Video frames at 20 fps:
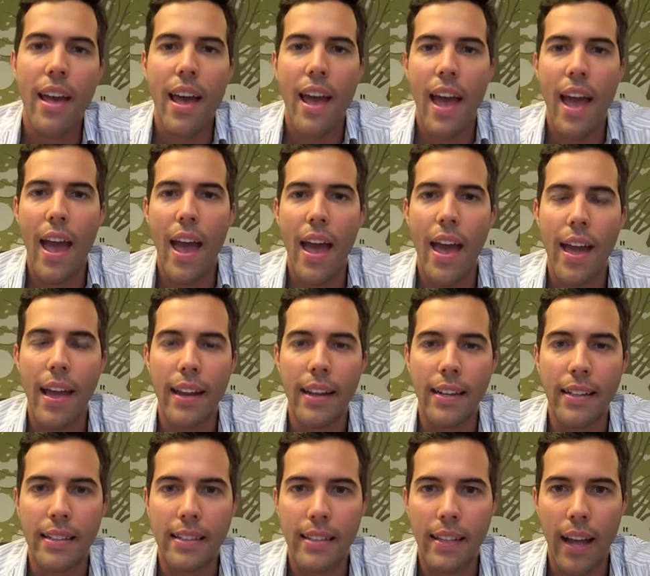
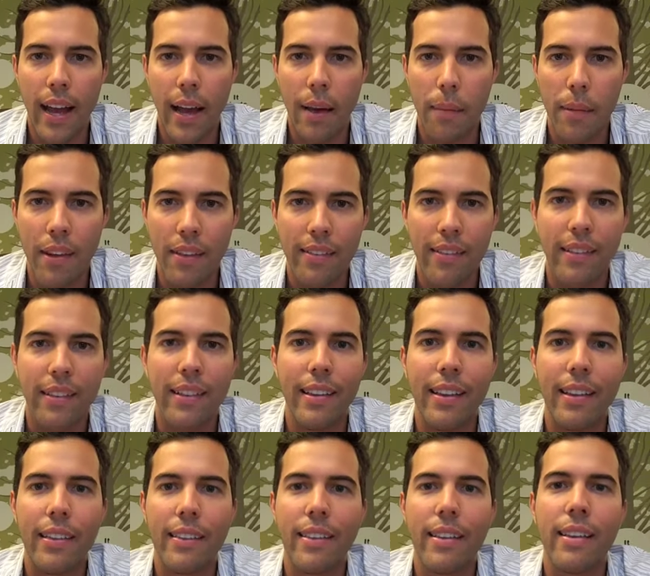And uh, because
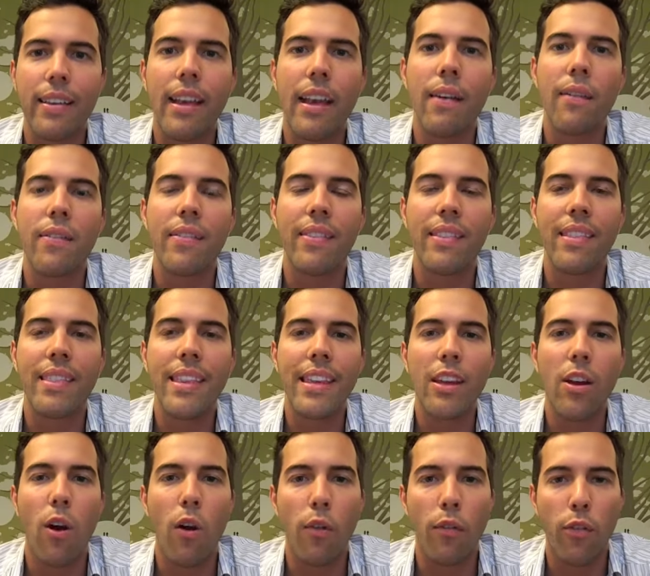it gives
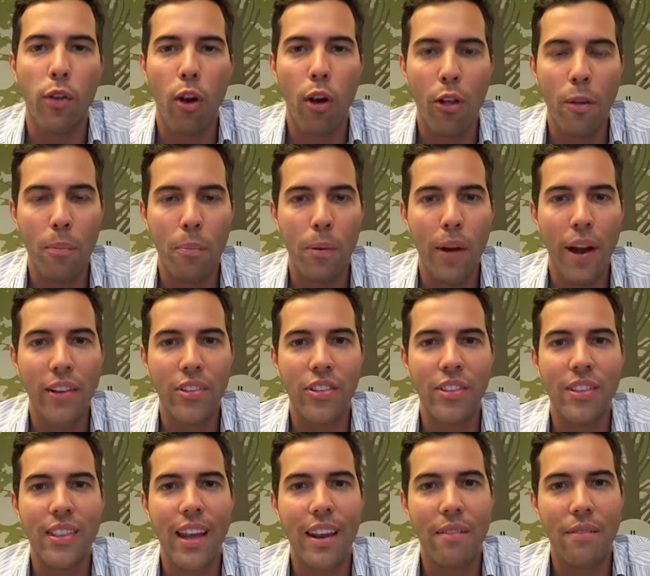the overall
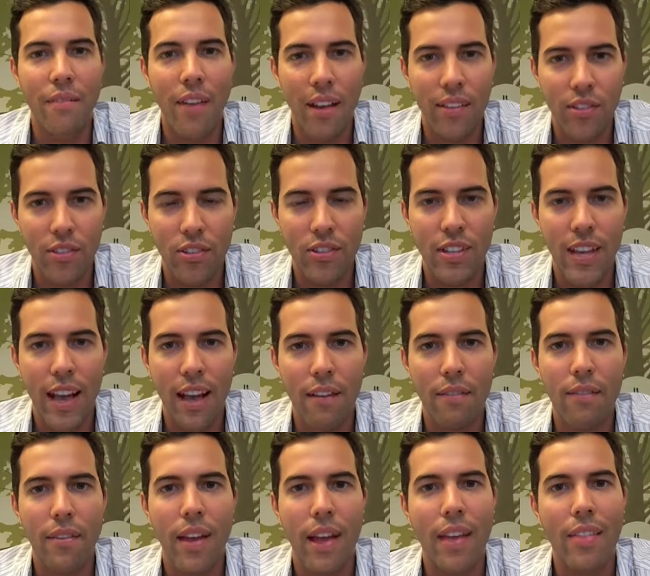impression that investors
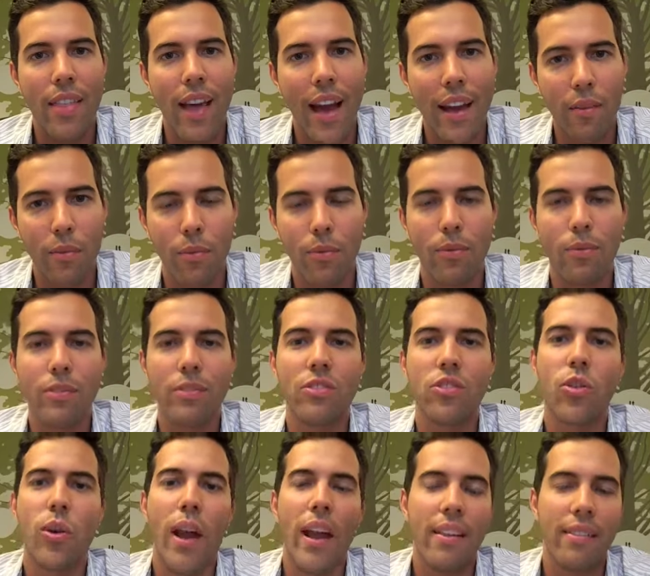have, and that
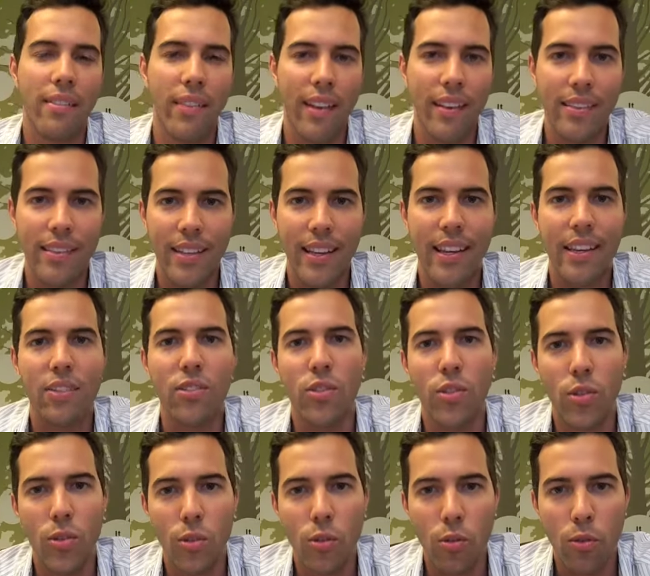translates
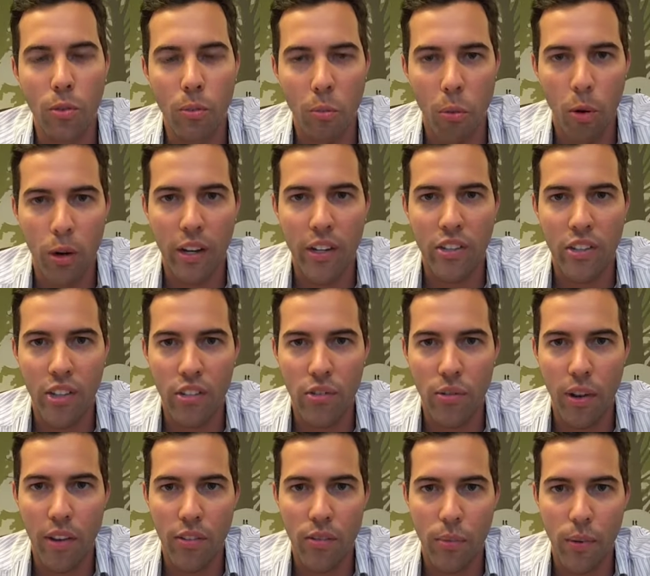into mortgage
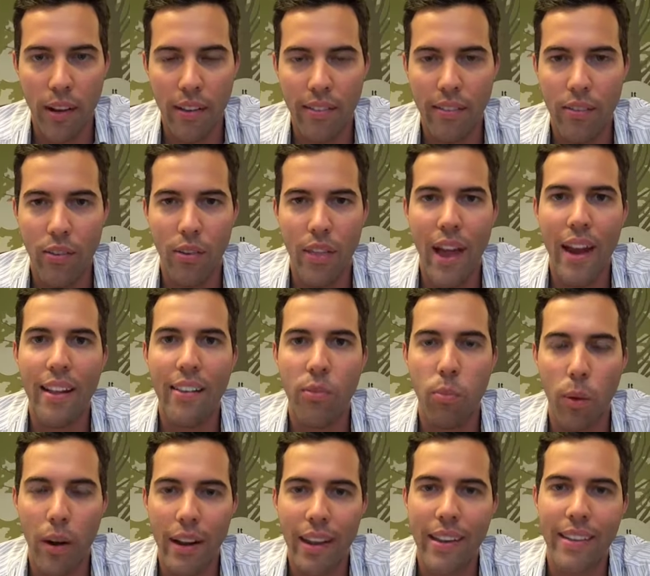interest rates. So that is
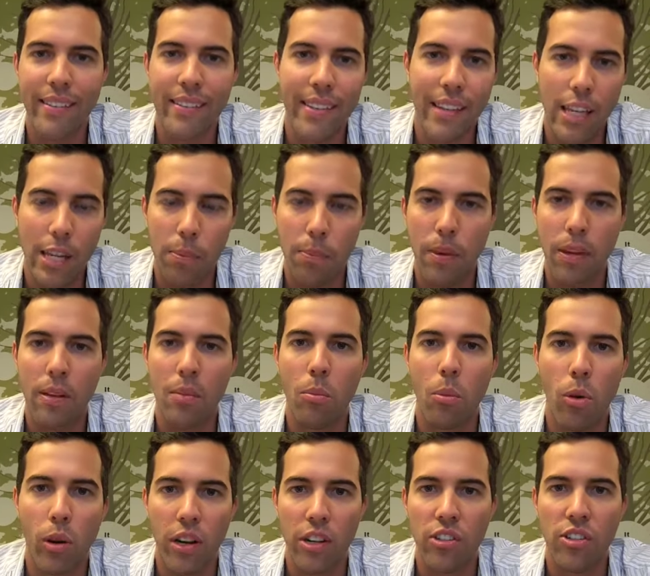what is keeping
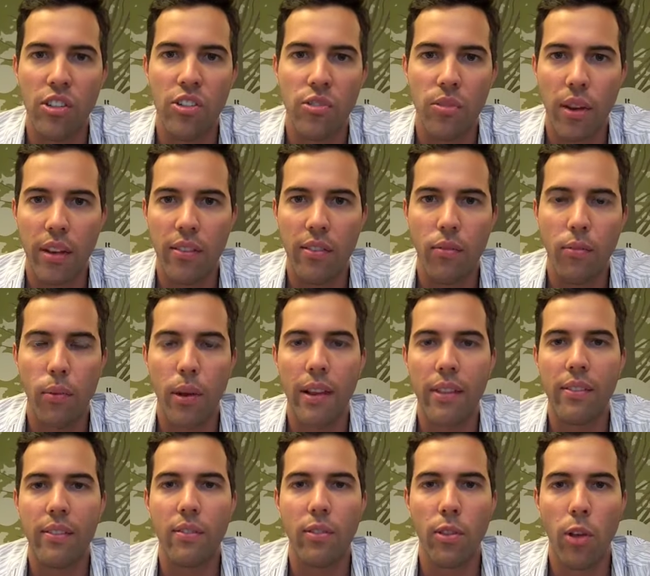mortgage interest
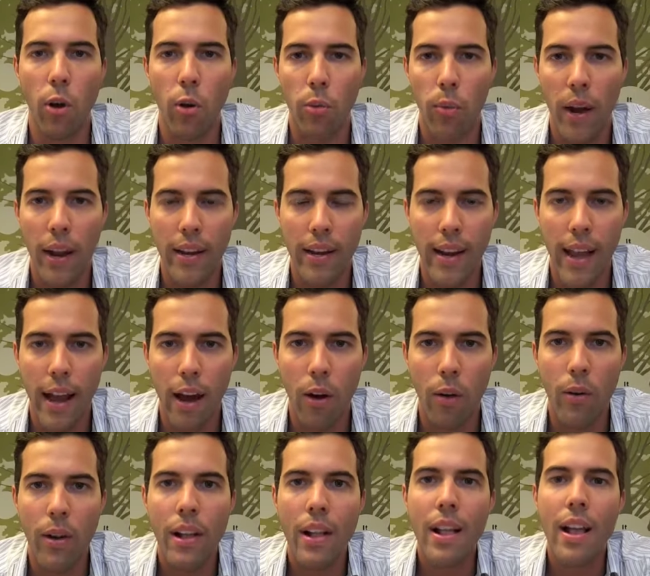rates low right
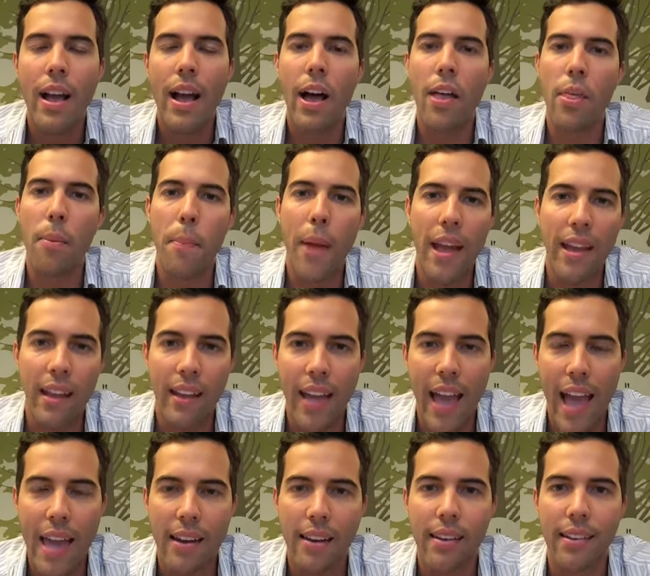now. Uh, the Bank of
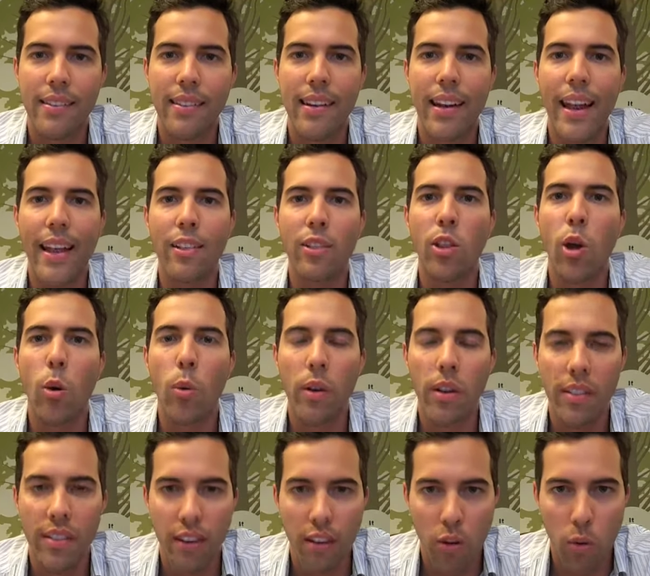Canada today
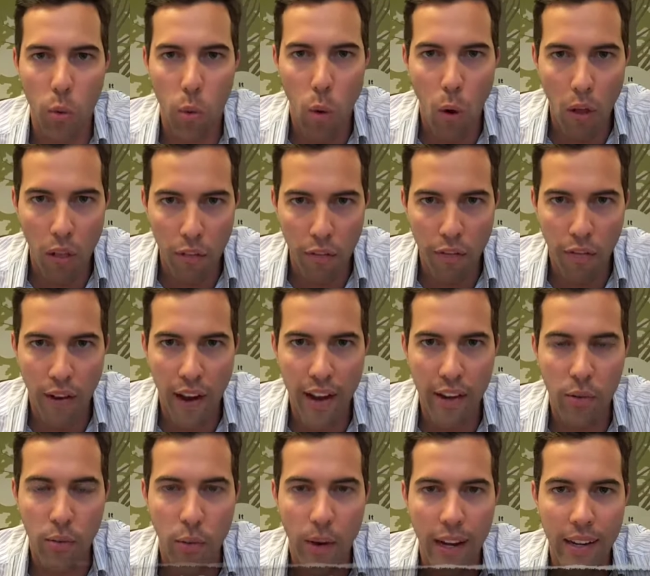lowered their
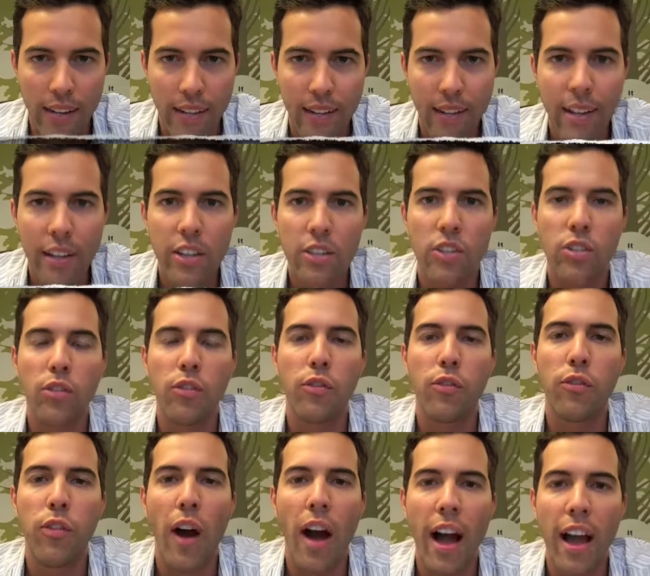qualifying rate to
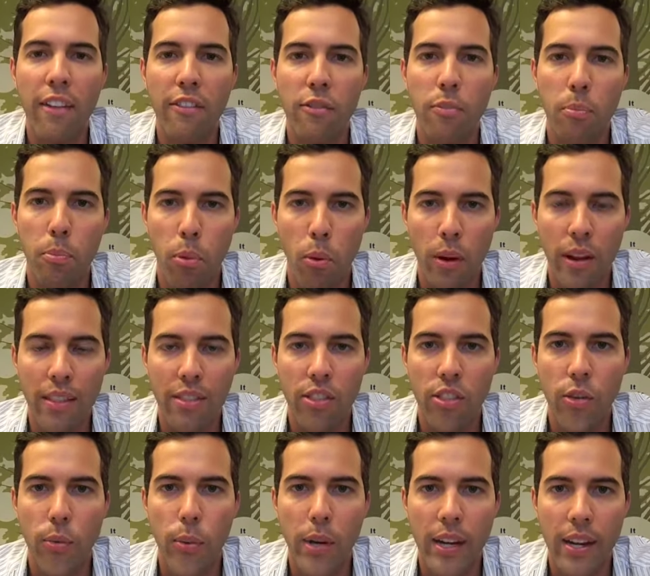five point
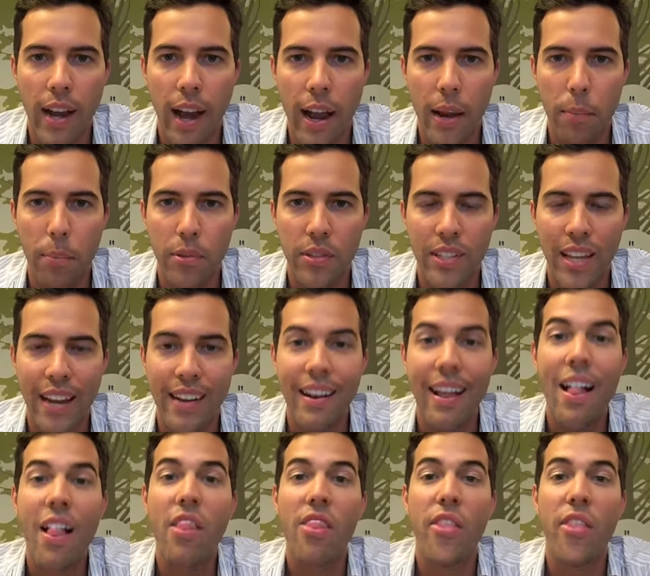three nine percent.